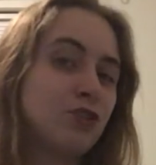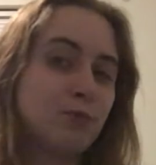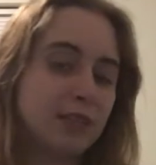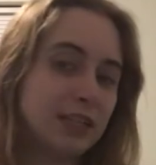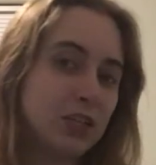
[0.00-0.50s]
to
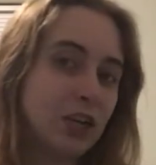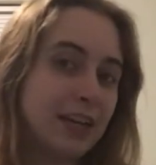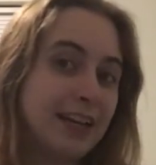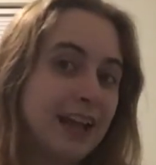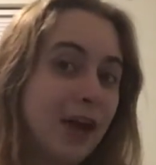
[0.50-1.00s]
when they start
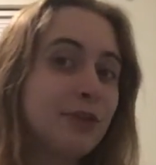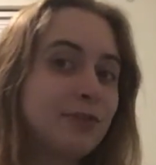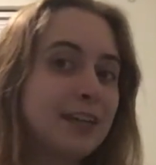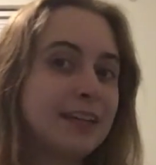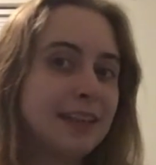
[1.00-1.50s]
getting out
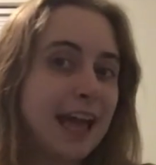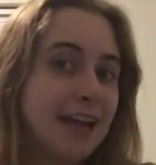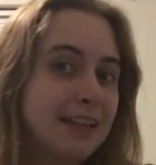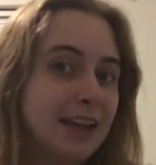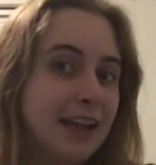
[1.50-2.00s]
of it
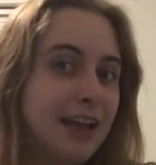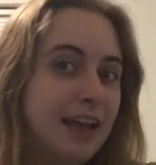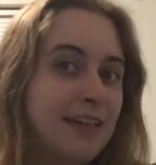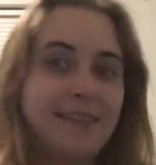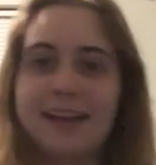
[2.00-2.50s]
that
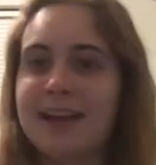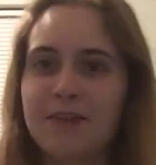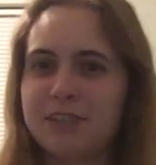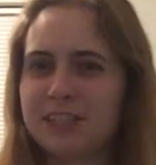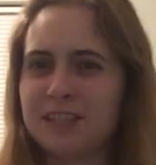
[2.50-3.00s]
they
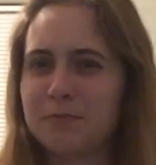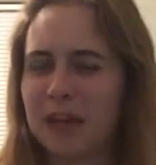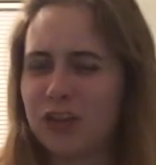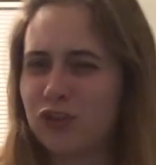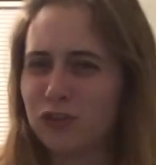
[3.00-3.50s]
have a
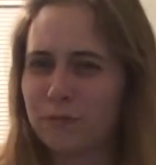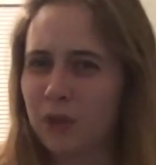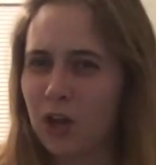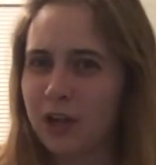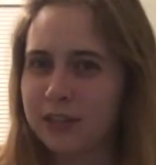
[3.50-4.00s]
special
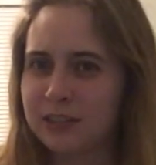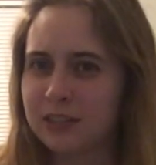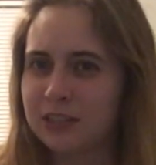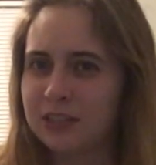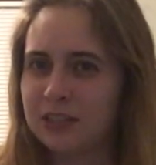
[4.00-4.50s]
bond.
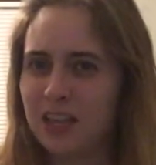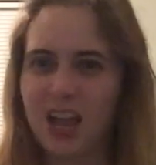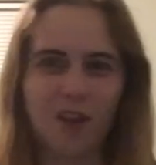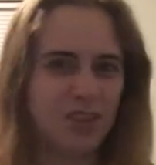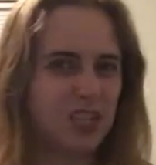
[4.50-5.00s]
They
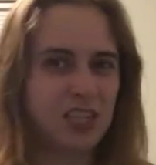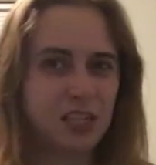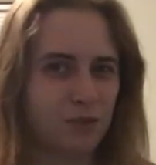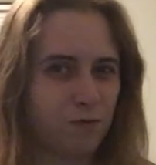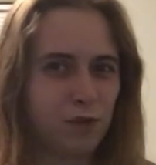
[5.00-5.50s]
have a
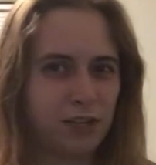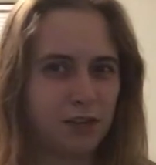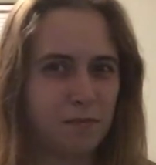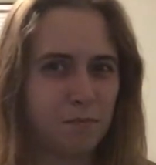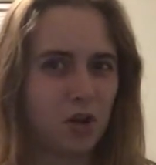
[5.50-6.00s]

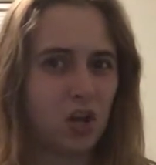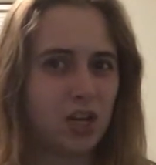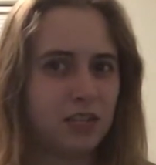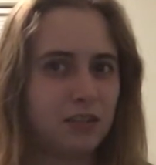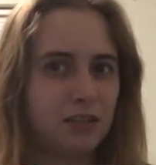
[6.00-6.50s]
different
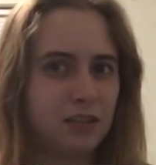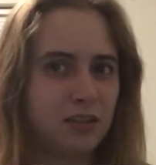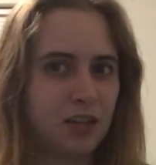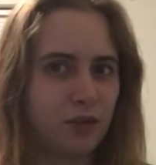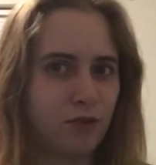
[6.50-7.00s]
bond
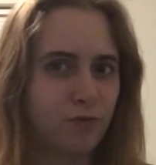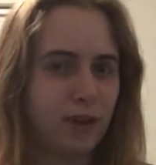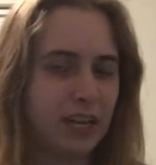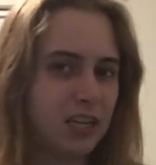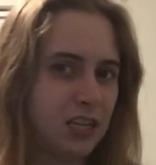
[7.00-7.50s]
than other
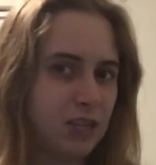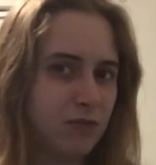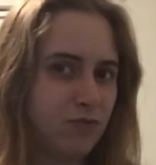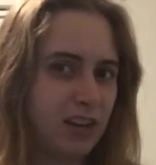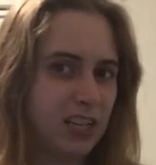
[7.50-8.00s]

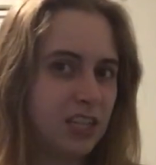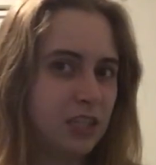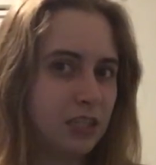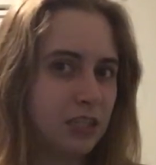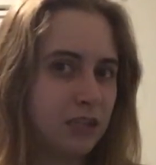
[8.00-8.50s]

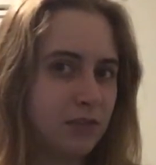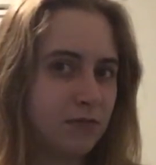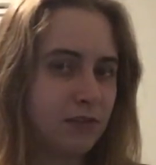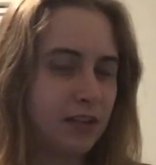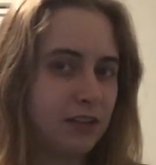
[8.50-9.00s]
Radiants
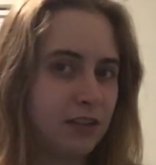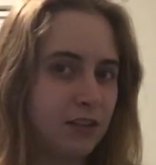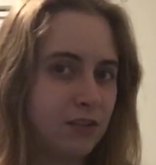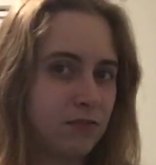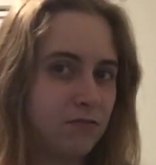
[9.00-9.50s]
and
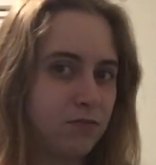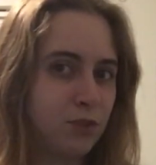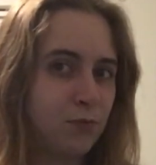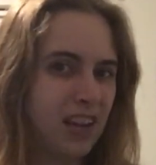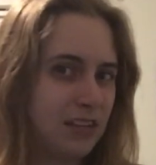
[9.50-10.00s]
their
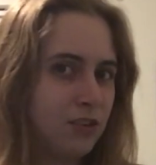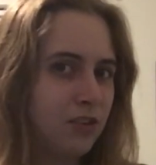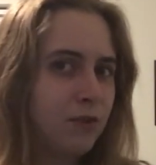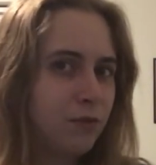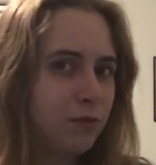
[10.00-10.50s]
Spren
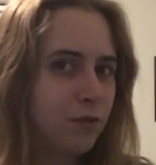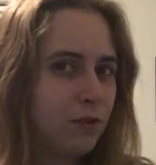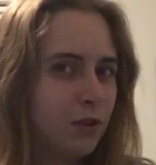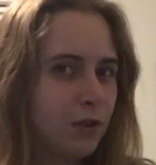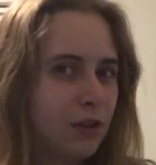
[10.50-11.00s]
do.
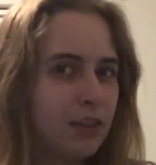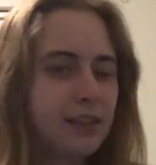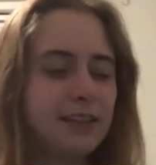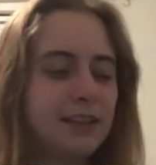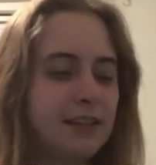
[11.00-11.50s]

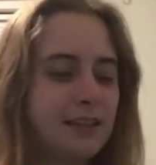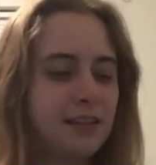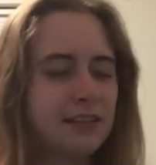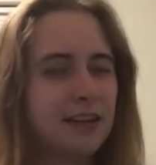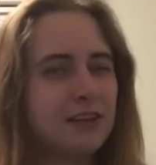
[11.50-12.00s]
Like,
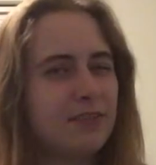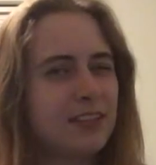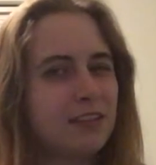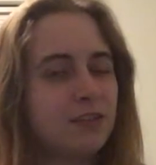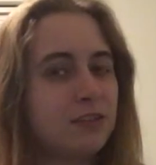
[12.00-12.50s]
that's kind of
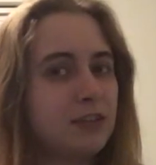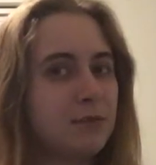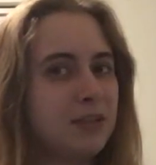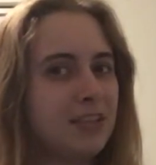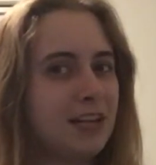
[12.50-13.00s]
like a little
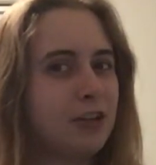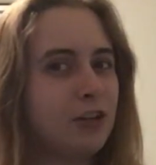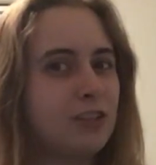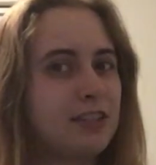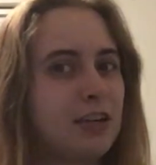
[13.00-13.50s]
tidbit that I
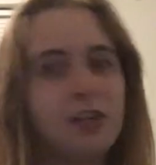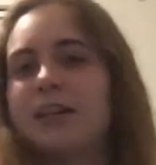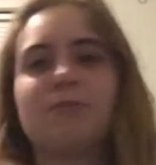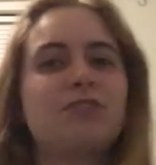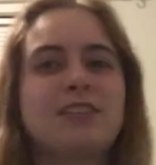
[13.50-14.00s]
noticed there, and
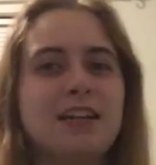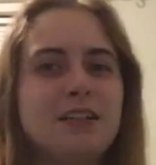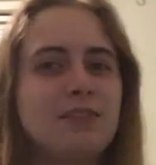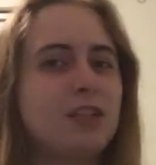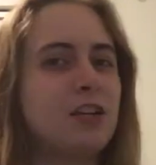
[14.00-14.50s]
I'm just kind
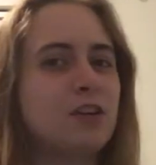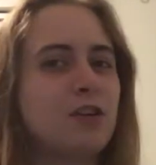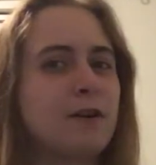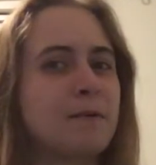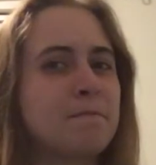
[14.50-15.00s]
of sitting here
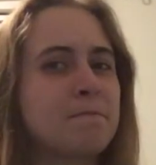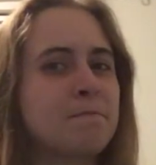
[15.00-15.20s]
going,